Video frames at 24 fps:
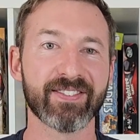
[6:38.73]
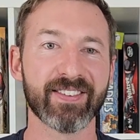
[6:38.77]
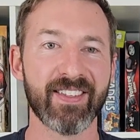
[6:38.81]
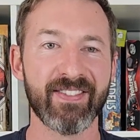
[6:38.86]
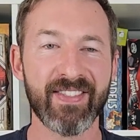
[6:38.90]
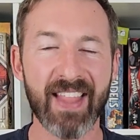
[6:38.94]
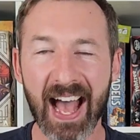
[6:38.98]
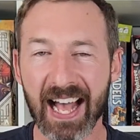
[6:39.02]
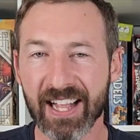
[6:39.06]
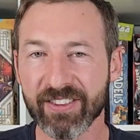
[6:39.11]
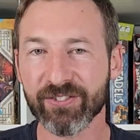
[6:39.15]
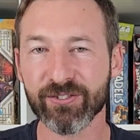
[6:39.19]
And
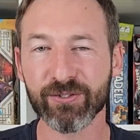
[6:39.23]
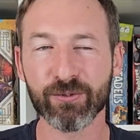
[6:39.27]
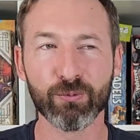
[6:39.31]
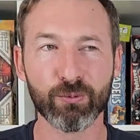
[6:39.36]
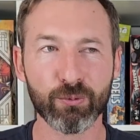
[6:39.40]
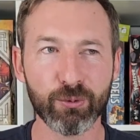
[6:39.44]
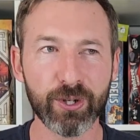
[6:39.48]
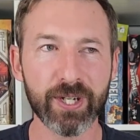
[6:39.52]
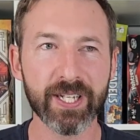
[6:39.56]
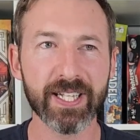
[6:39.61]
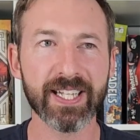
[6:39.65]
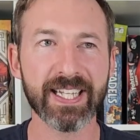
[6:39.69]
that's a
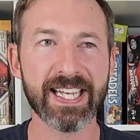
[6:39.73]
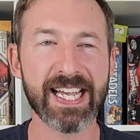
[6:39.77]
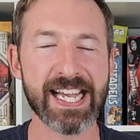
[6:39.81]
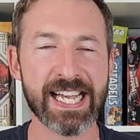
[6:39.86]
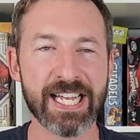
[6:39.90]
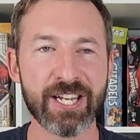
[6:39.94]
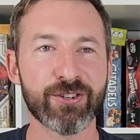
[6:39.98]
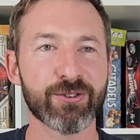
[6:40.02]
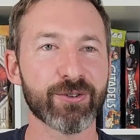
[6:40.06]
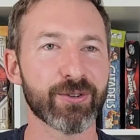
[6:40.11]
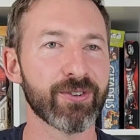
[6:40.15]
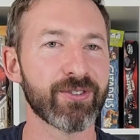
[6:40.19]
really
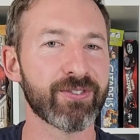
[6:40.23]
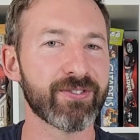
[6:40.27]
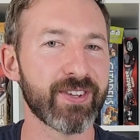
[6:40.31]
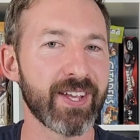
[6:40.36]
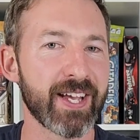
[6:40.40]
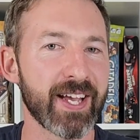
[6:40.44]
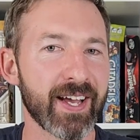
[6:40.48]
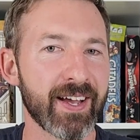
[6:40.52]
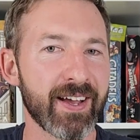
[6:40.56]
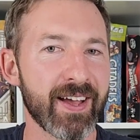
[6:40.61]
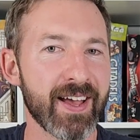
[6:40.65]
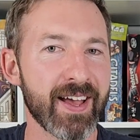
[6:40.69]

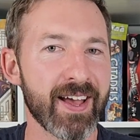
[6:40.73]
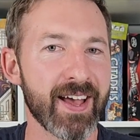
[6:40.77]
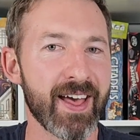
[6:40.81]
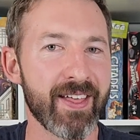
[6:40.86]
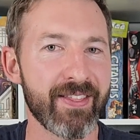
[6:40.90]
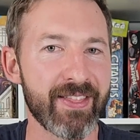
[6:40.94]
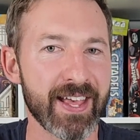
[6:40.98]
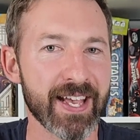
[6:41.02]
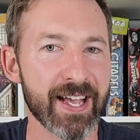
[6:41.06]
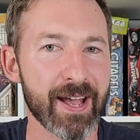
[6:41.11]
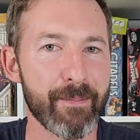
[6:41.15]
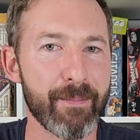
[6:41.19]
interesting
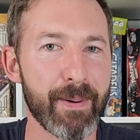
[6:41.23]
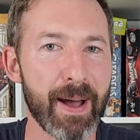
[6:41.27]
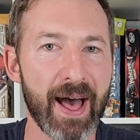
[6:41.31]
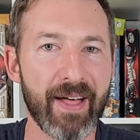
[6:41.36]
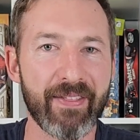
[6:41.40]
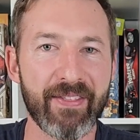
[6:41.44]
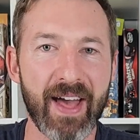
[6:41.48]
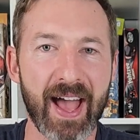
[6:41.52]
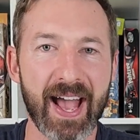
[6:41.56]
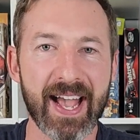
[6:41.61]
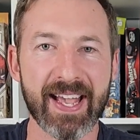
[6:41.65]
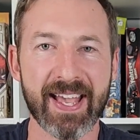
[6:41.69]
thing
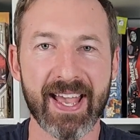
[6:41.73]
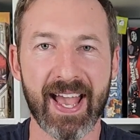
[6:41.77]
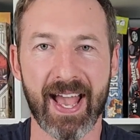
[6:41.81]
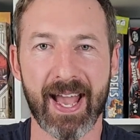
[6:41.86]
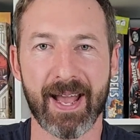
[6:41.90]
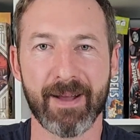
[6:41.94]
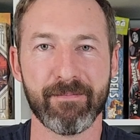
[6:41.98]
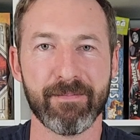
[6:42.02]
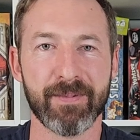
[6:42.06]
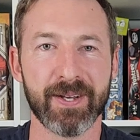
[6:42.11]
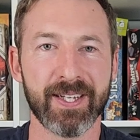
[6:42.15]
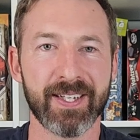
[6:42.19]
about that
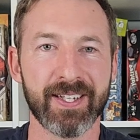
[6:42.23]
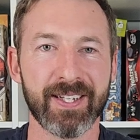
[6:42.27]
game.